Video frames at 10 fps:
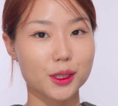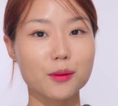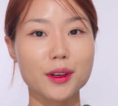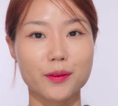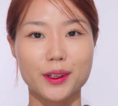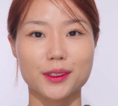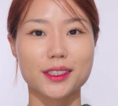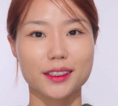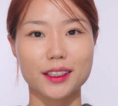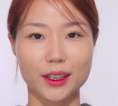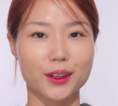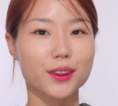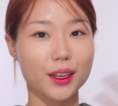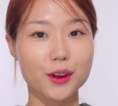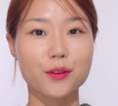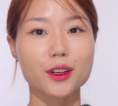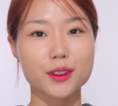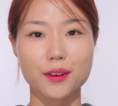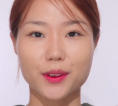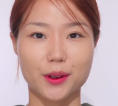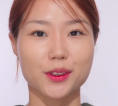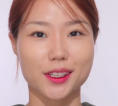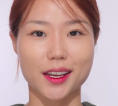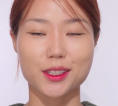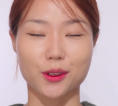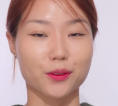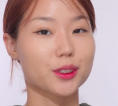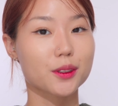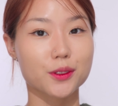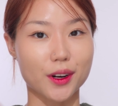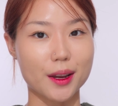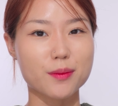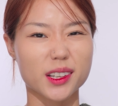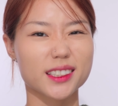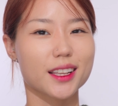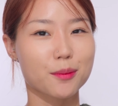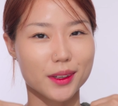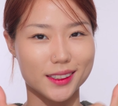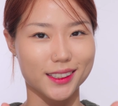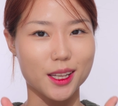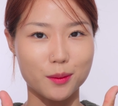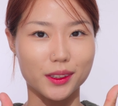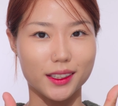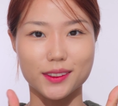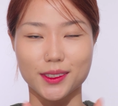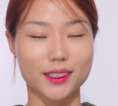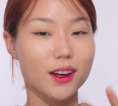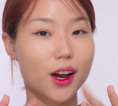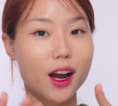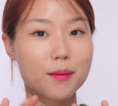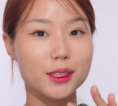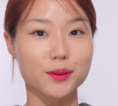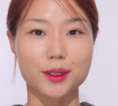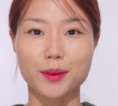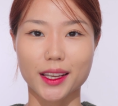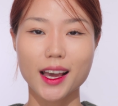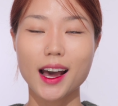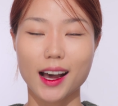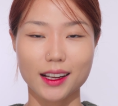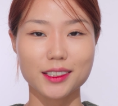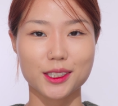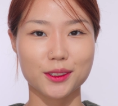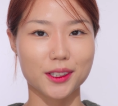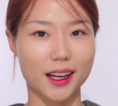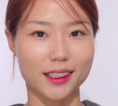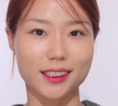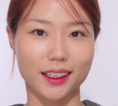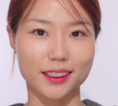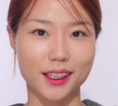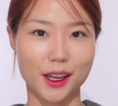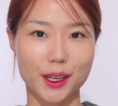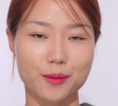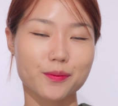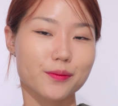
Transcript: So my video is still here. Thank you for watching my video today. Don't forget to subscribe, press the like buttons, and please leave some comments for me. I'll see you guys next time.